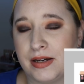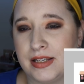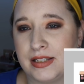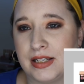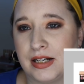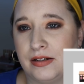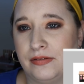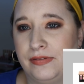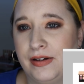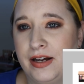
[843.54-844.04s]

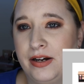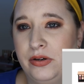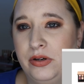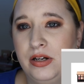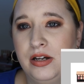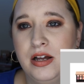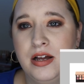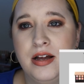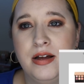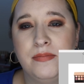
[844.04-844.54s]
myself
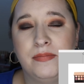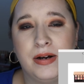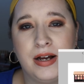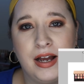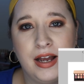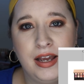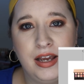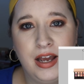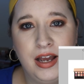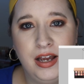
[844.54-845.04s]
out.
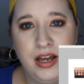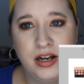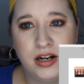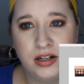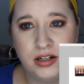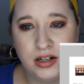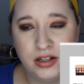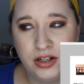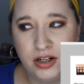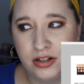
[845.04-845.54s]
But
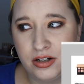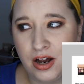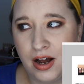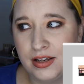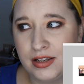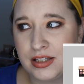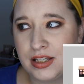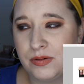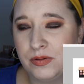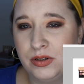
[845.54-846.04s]
you're
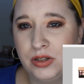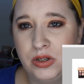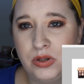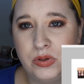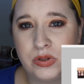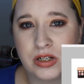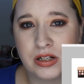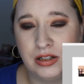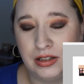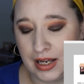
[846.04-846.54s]
not someone
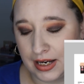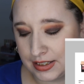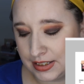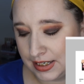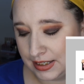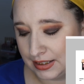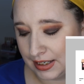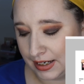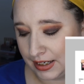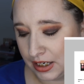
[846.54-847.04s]
who's
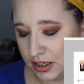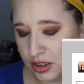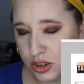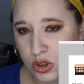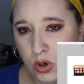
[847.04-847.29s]
collecting like